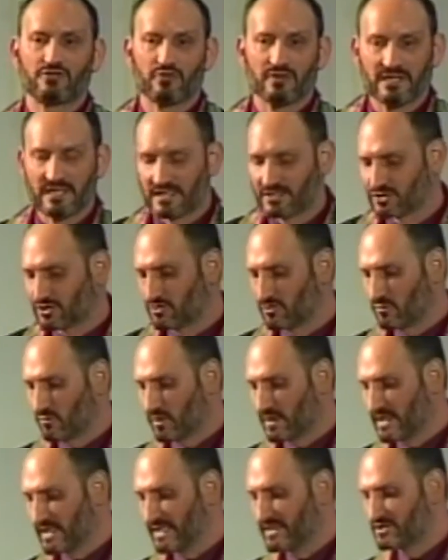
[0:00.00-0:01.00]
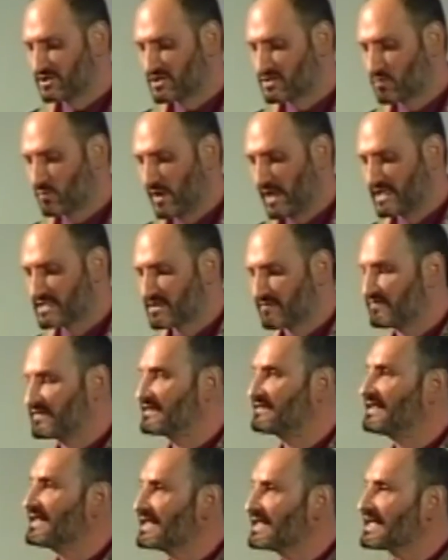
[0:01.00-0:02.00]
traditional religious ways
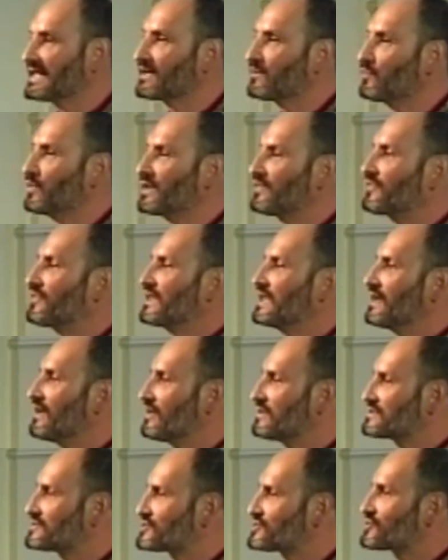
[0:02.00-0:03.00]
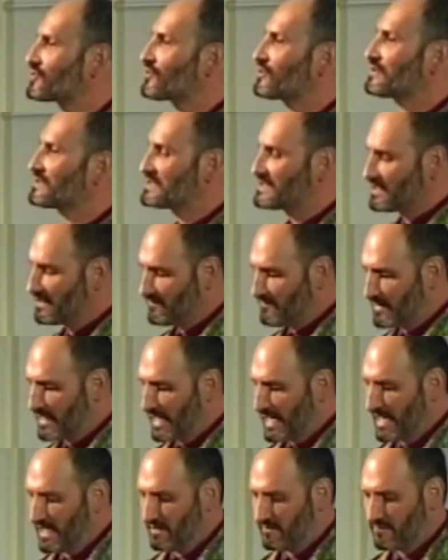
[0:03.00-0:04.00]
of dealing with the uncertainty of
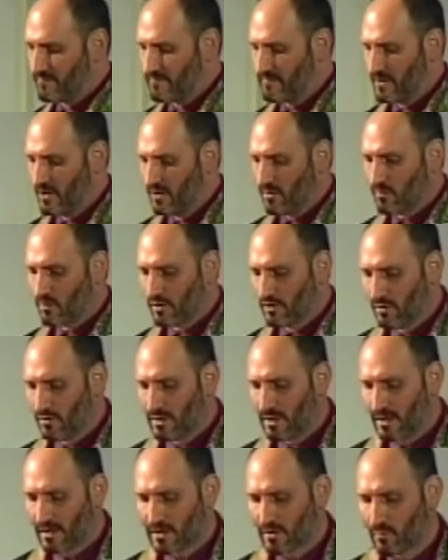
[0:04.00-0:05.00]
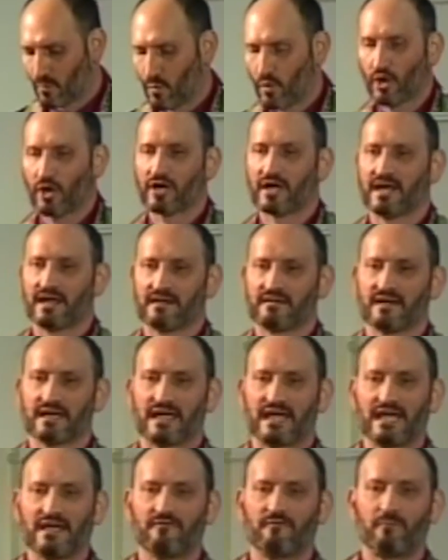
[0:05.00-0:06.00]
life were no longer working to
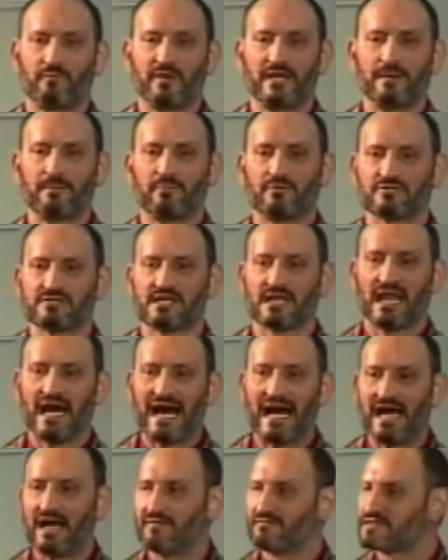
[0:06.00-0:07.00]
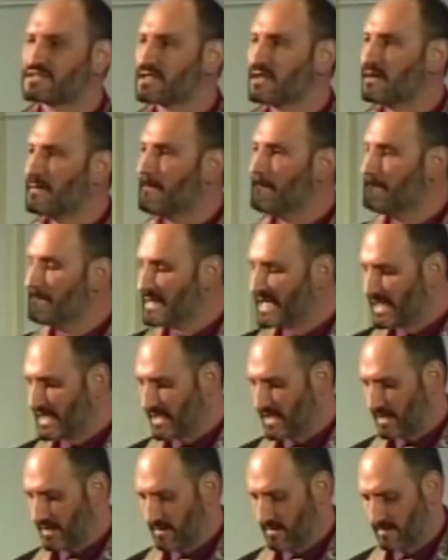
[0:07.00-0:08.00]
give people's lives
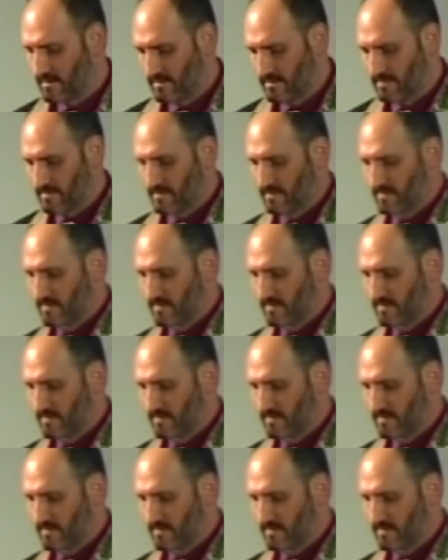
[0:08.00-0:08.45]
meaning.